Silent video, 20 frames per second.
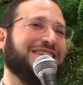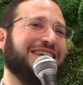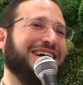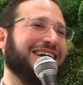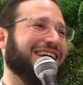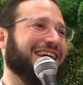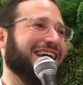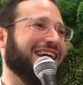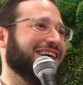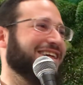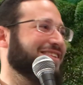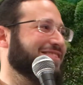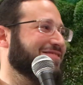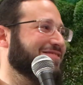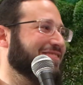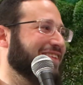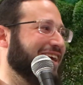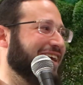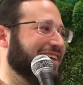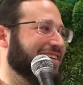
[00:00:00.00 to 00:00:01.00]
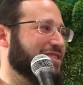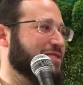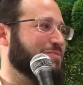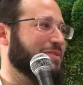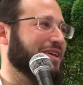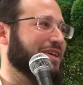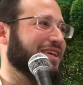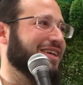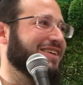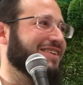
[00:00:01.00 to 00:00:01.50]
I booked like
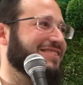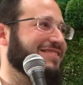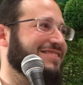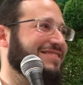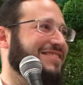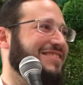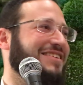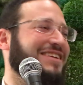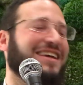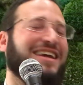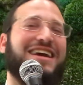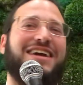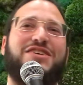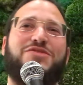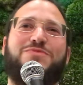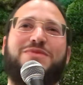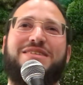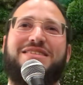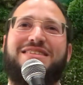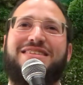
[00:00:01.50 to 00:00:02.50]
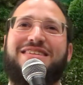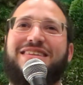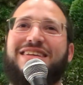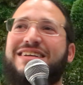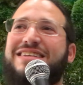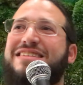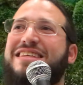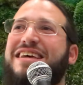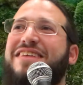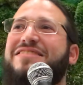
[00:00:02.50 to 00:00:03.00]
eight speaking
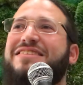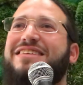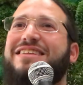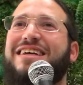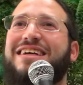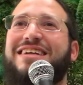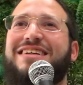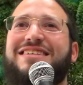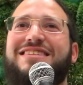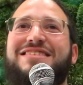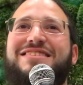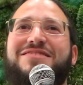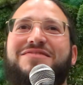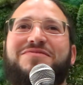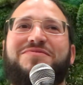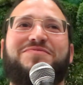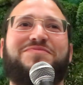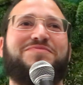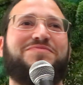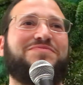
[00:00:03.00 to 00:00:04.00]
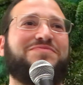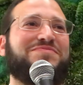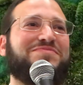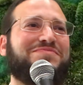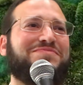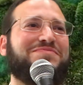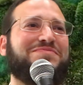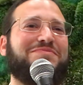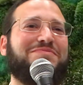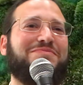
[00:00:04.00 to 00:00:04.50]
engagements in like 7
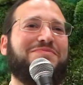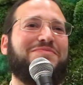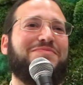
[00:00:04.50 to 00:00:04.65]
days.